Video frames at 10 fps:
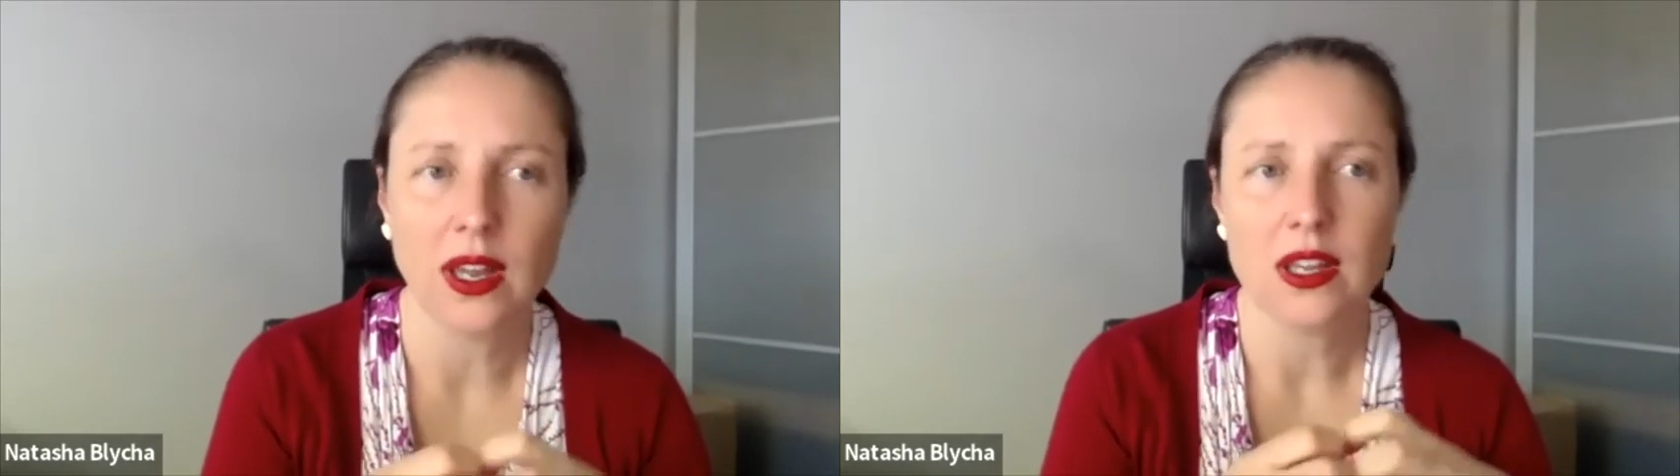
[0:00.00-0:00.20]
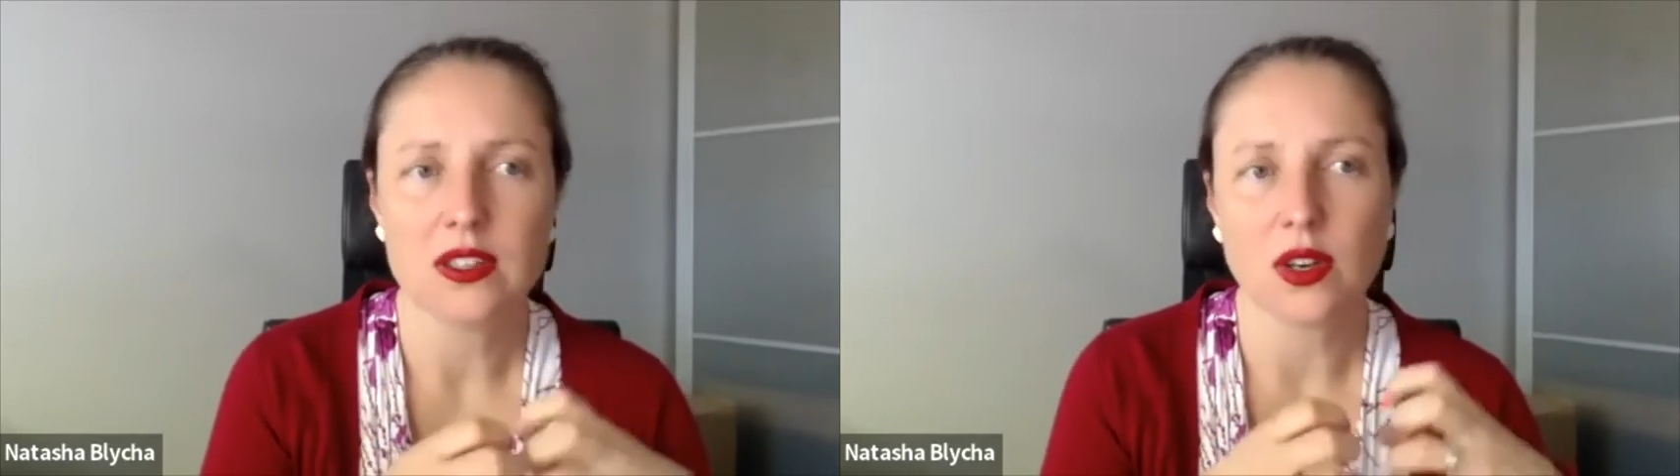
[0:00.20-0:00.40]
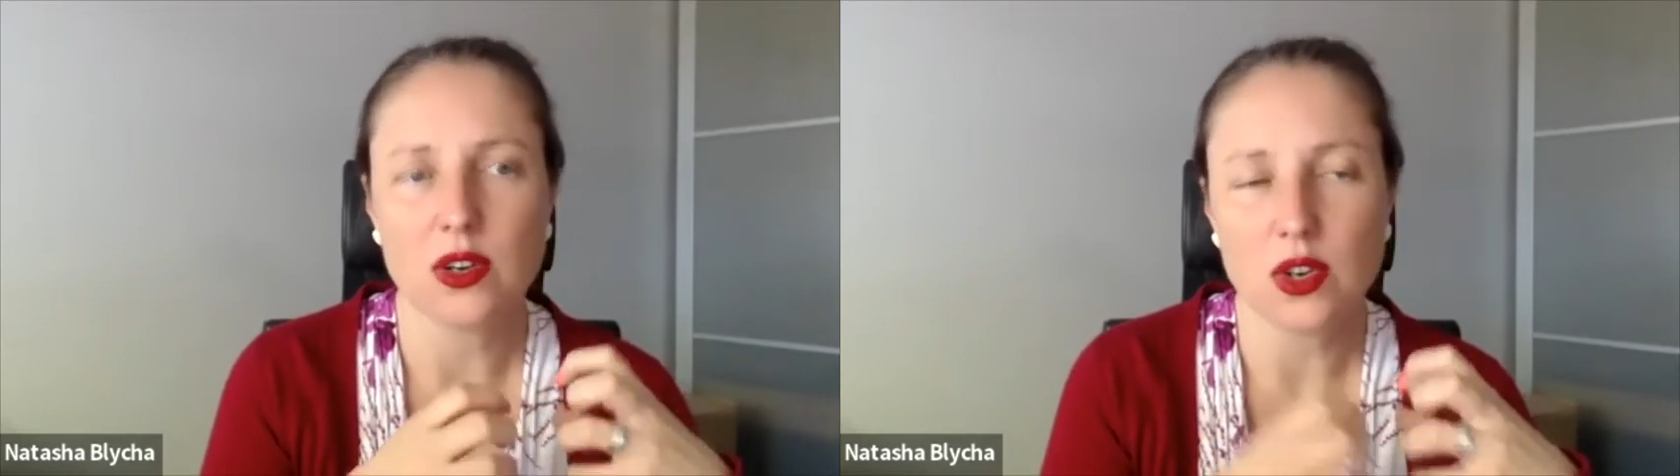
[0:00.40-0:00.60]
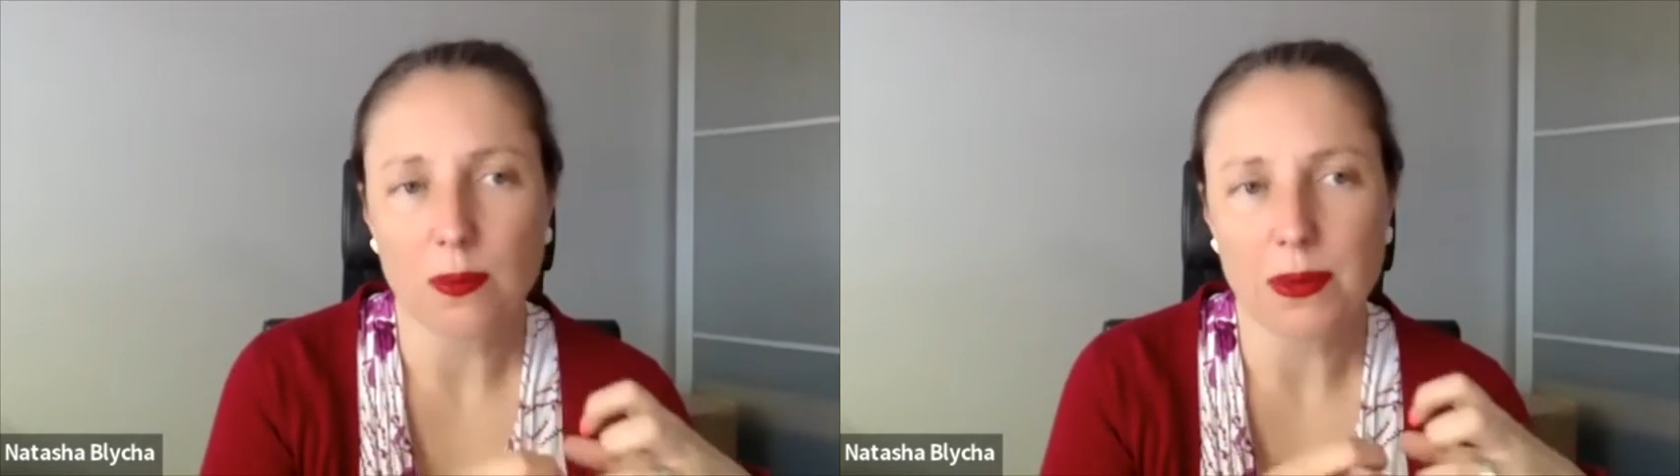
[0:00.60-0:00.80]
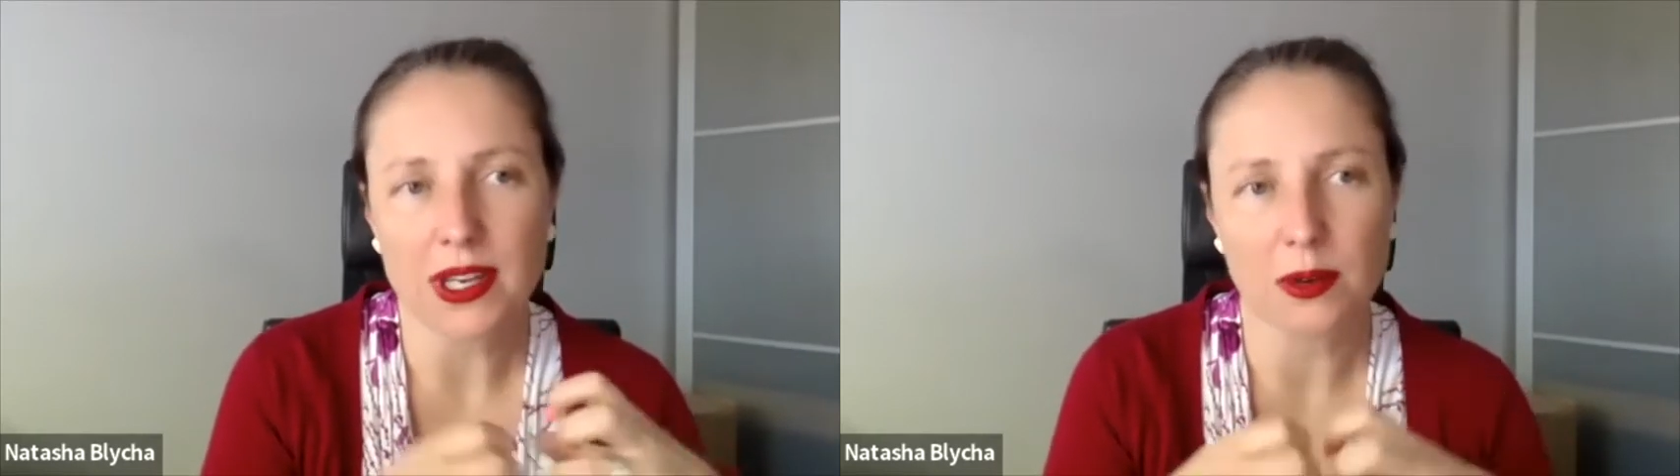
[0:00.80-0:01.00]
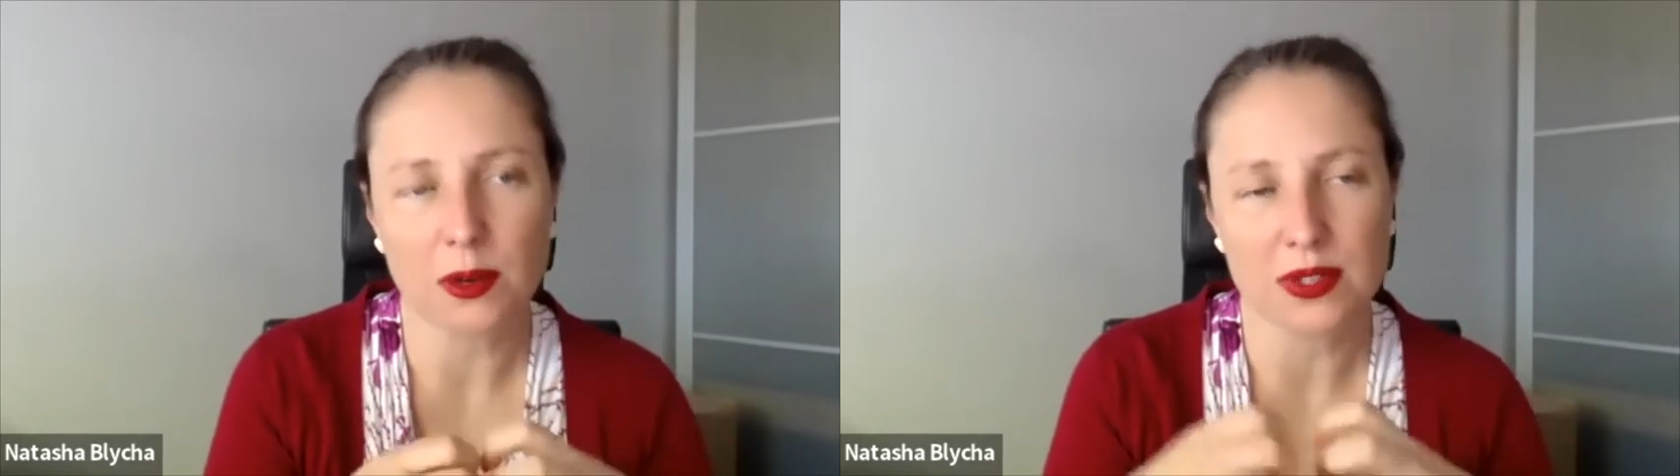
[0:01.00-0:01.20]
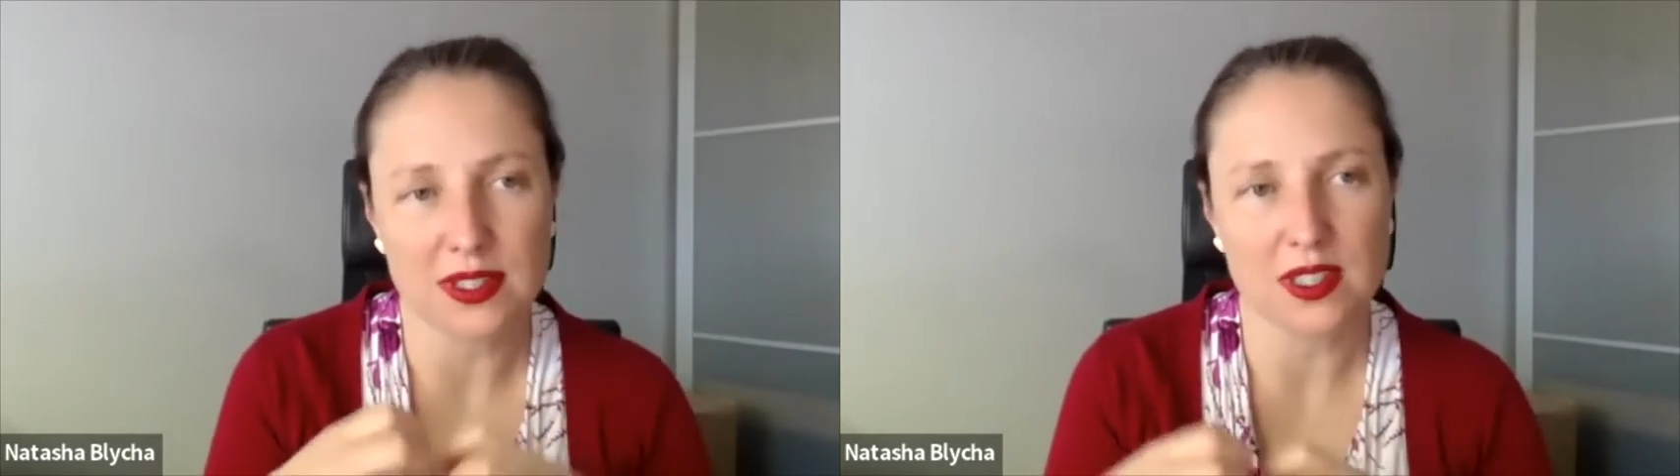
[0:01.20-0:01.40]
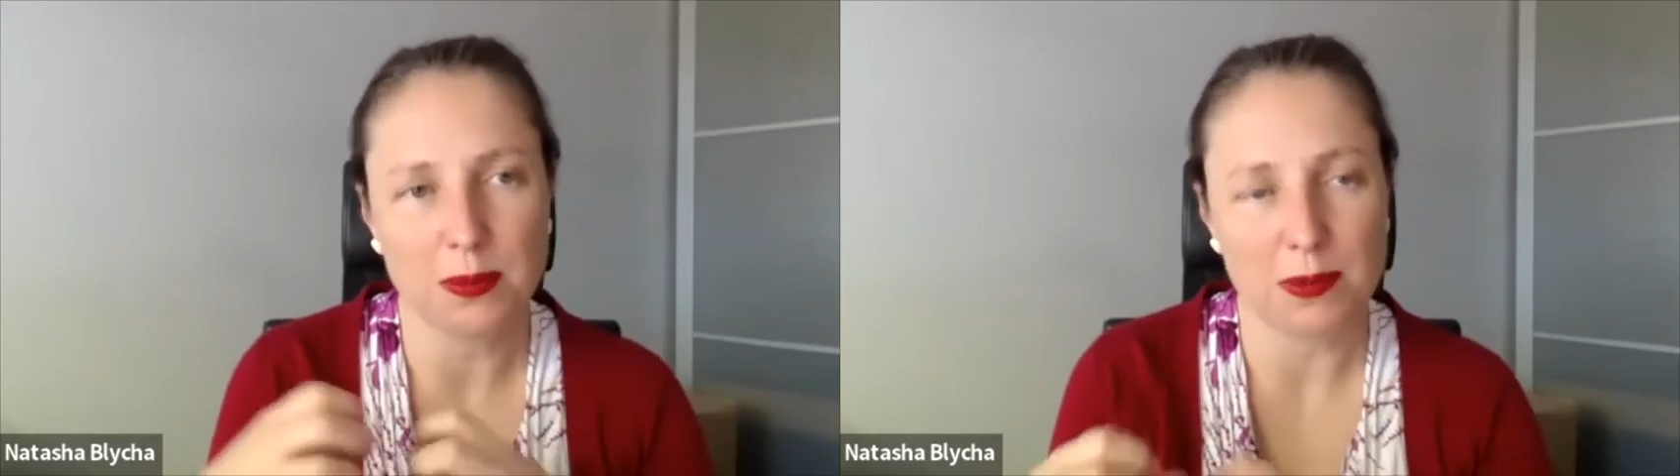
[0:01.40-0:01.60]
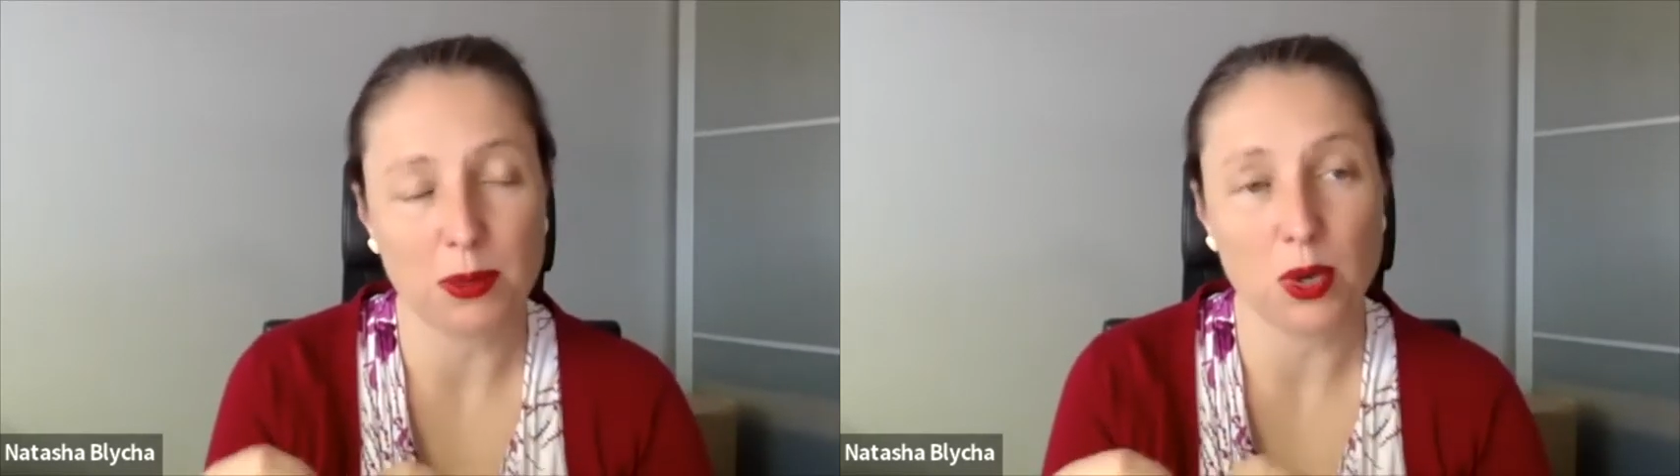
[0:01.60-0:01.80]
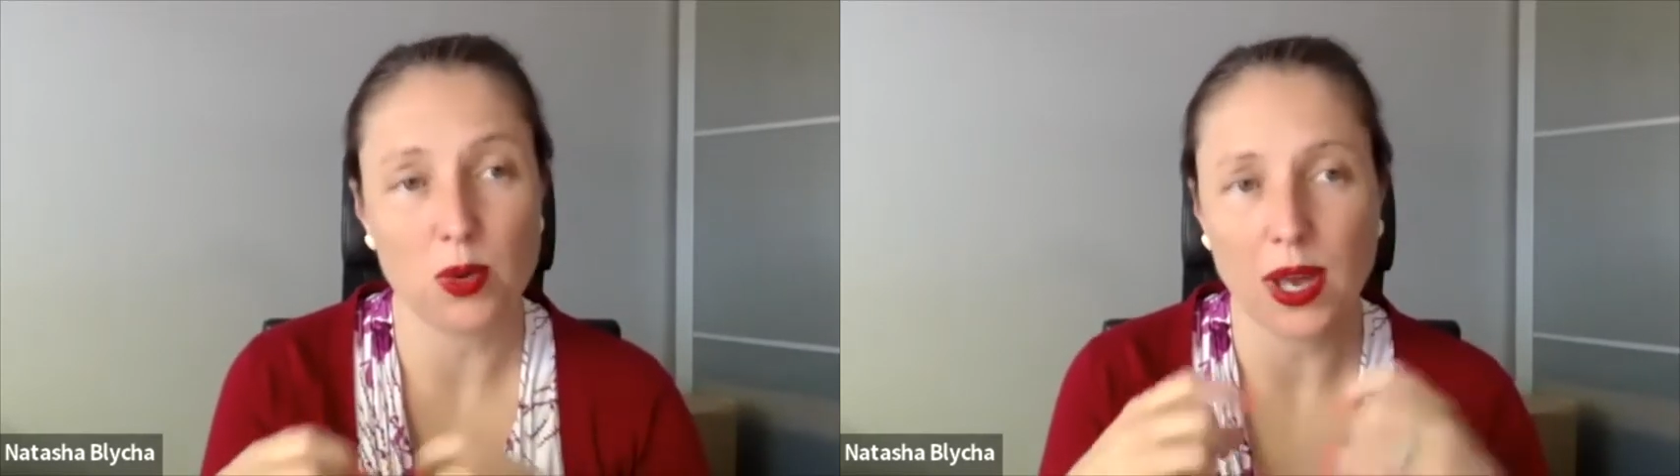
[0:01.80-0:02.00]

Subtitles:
So not being able to assist people who